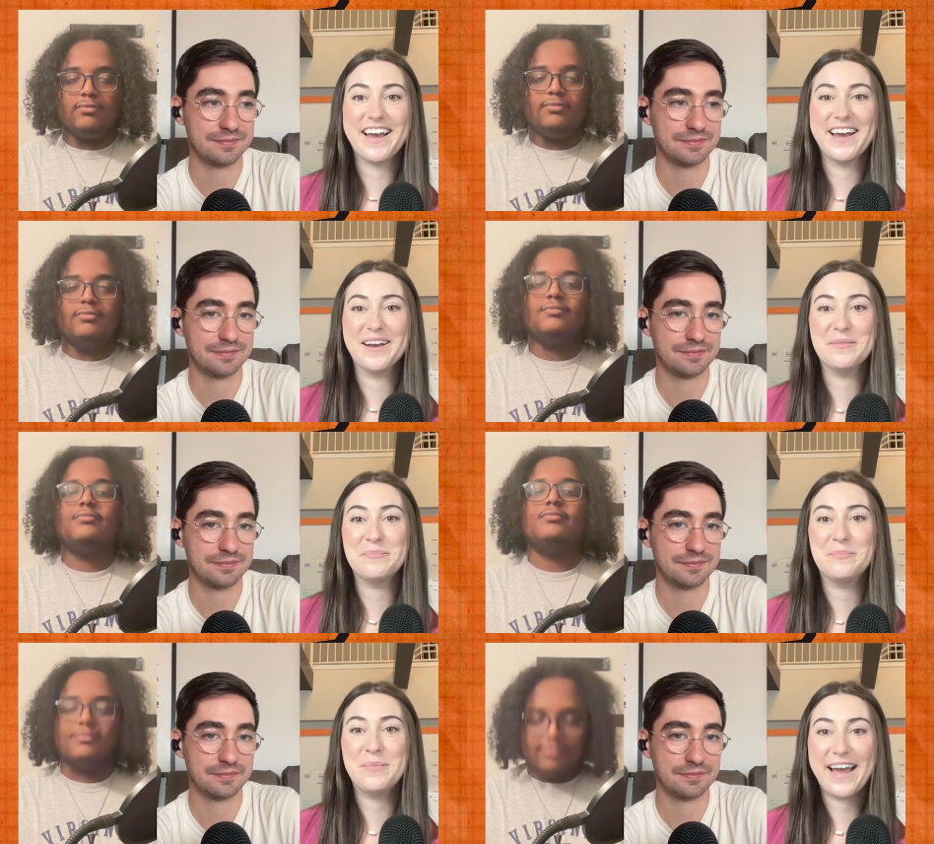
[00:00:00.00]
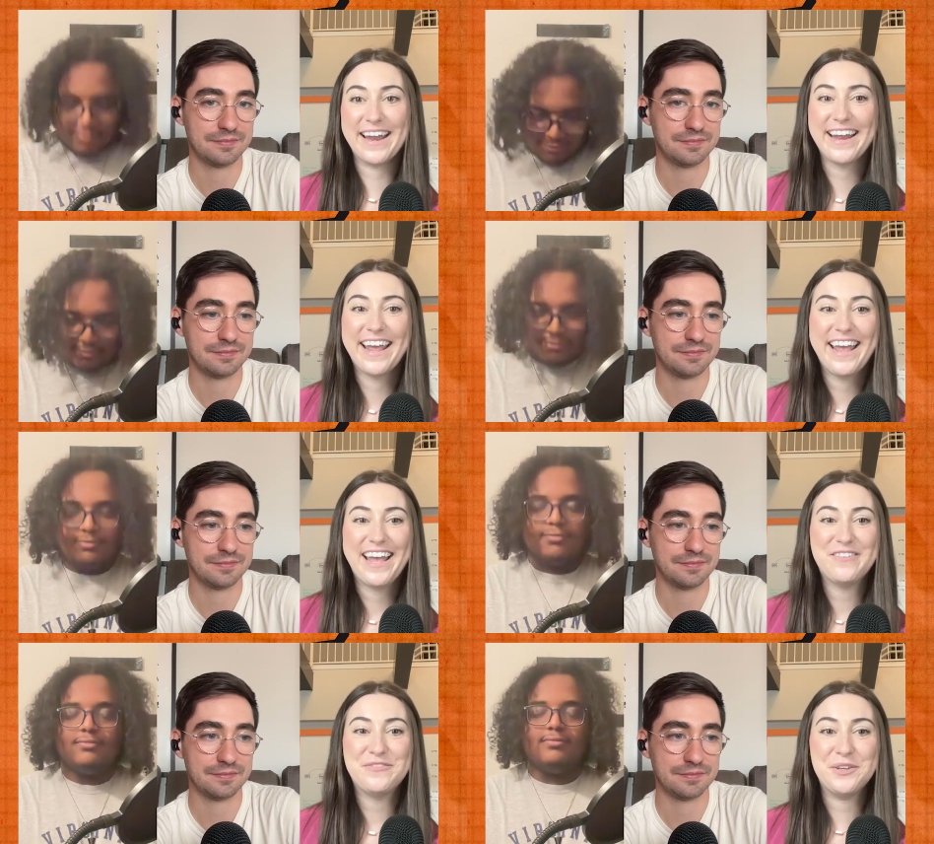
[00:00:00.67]
Speaker 1: uh, but
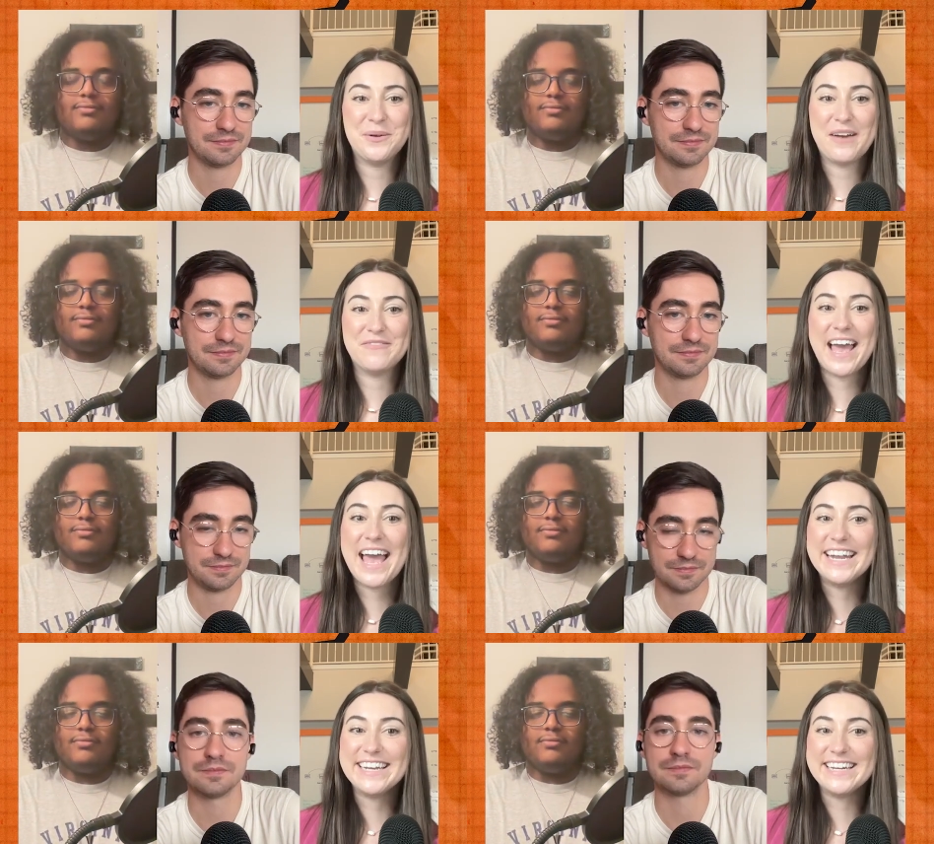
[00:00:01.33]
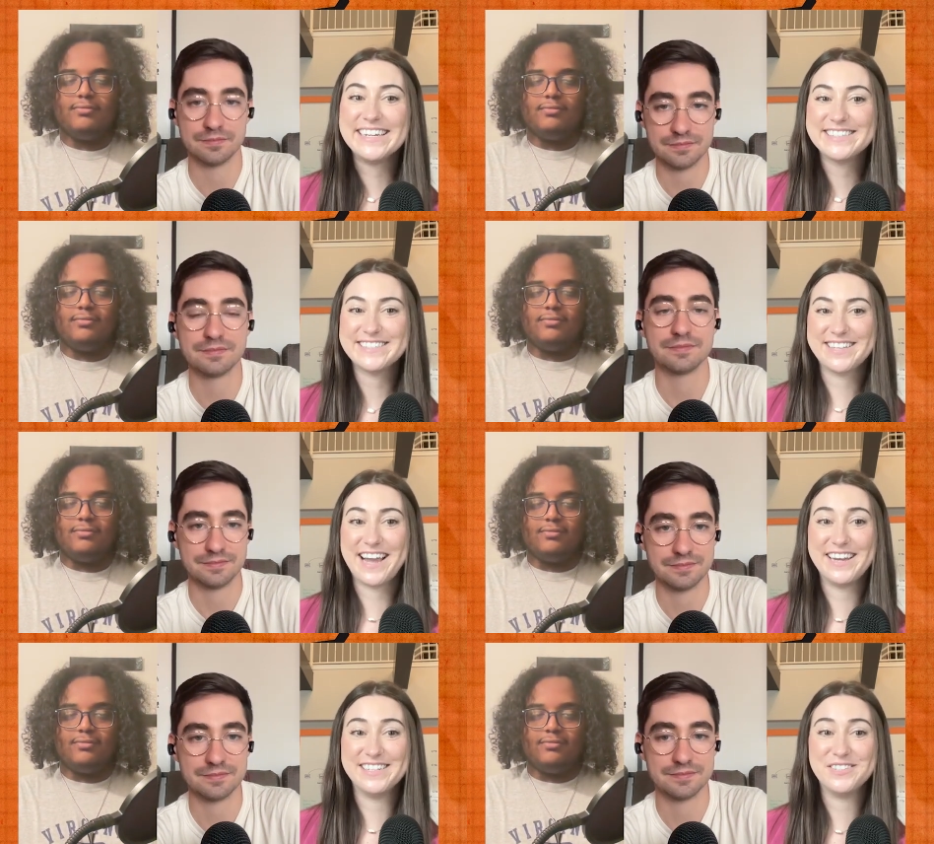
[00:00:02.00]
if you have any
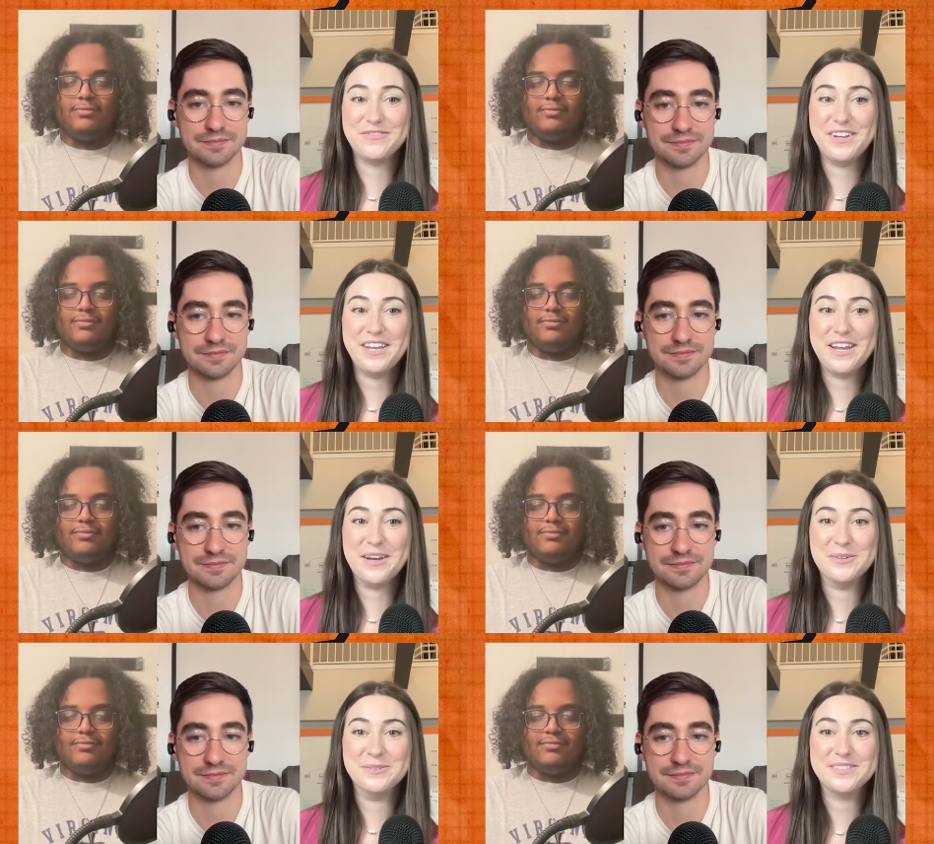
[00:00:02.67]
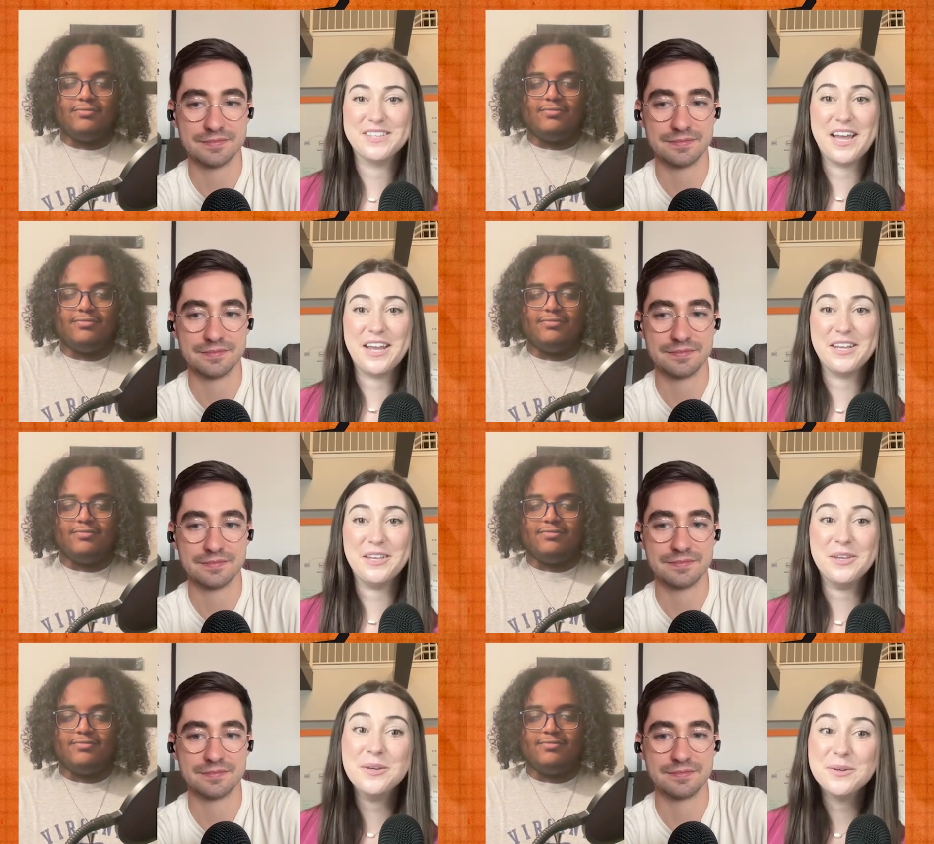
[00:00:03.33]
science videos that
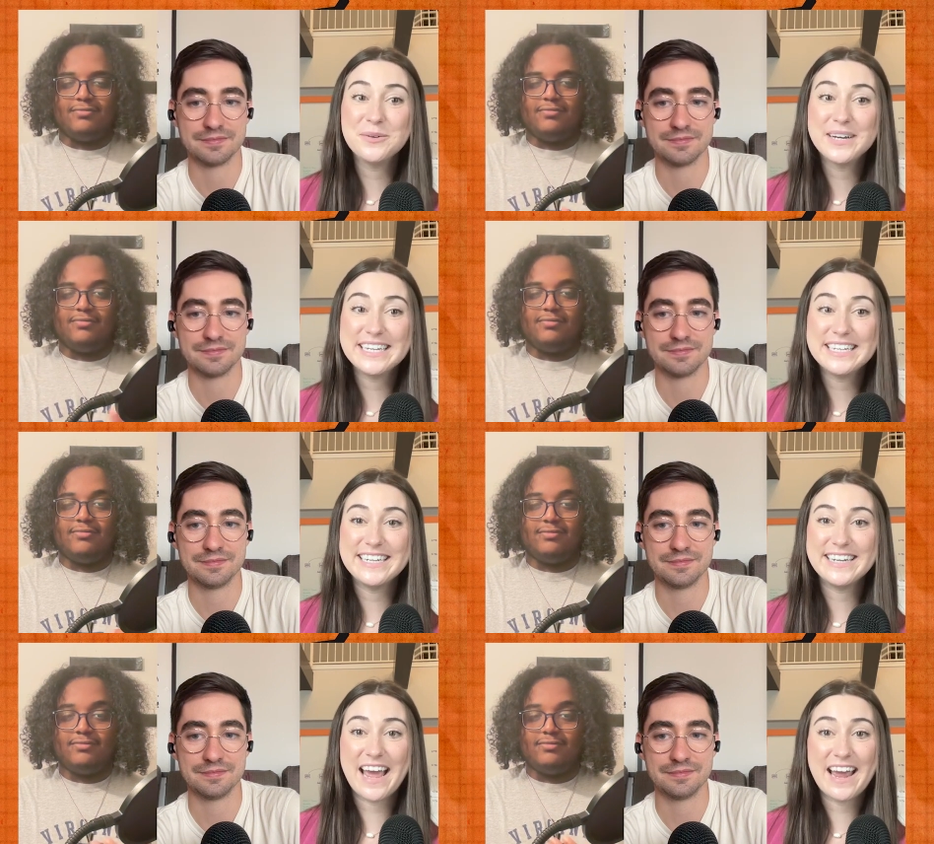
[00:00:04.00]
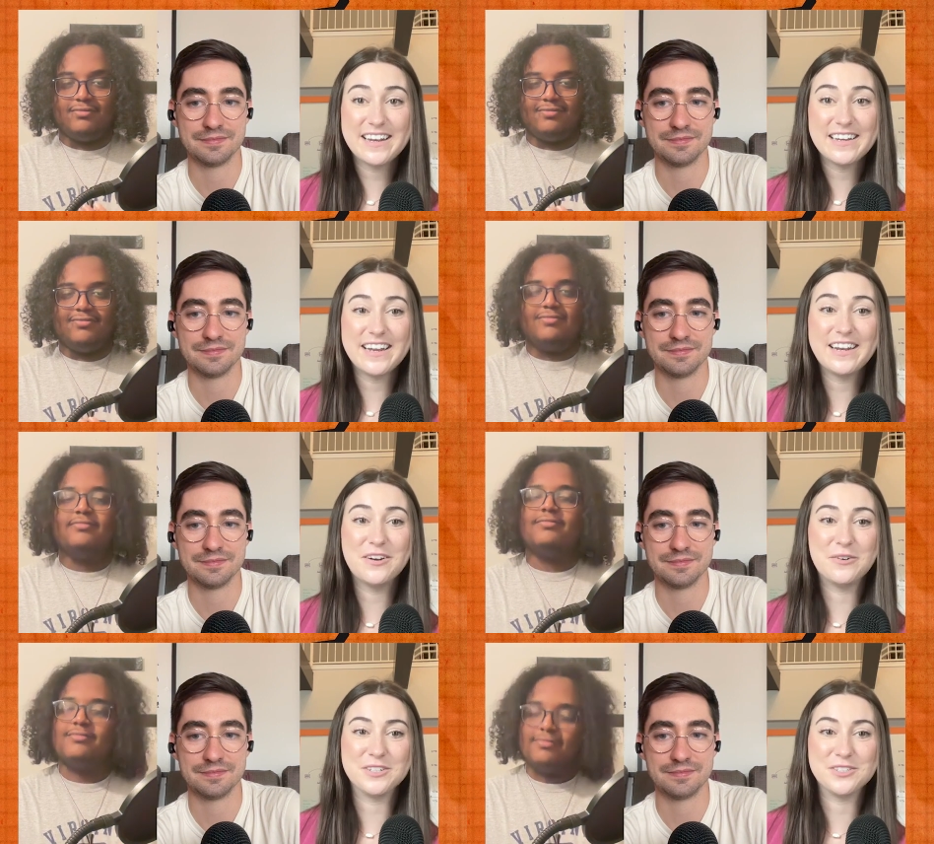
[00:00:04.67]
you need
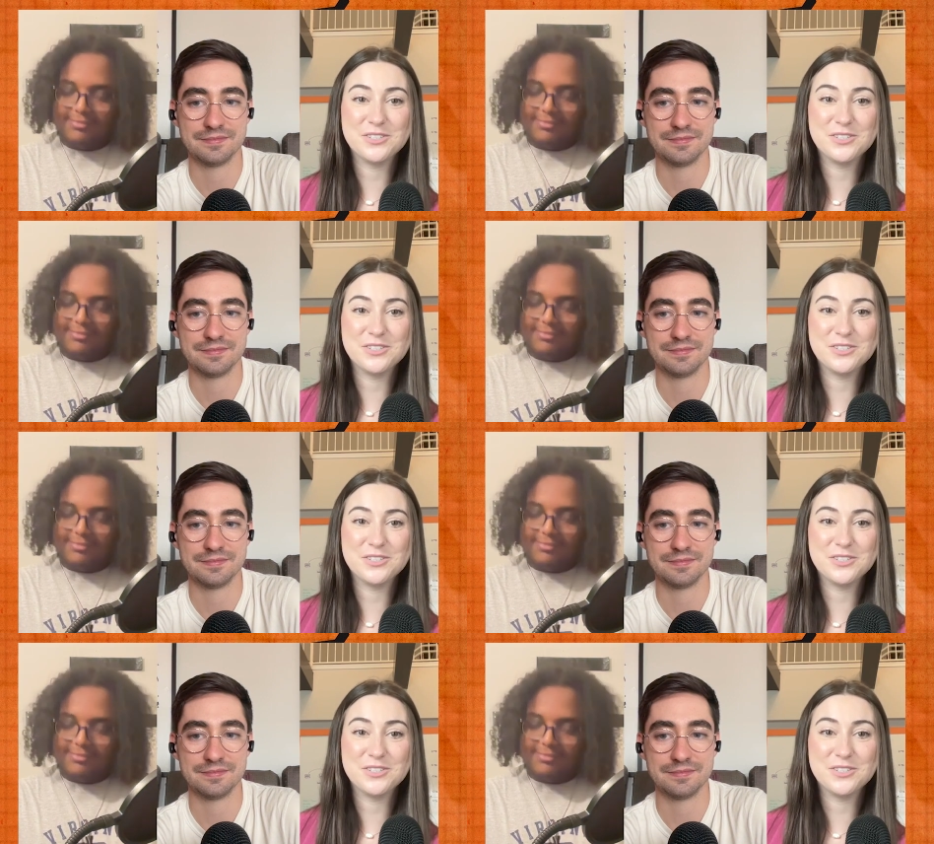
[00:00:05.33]
edited or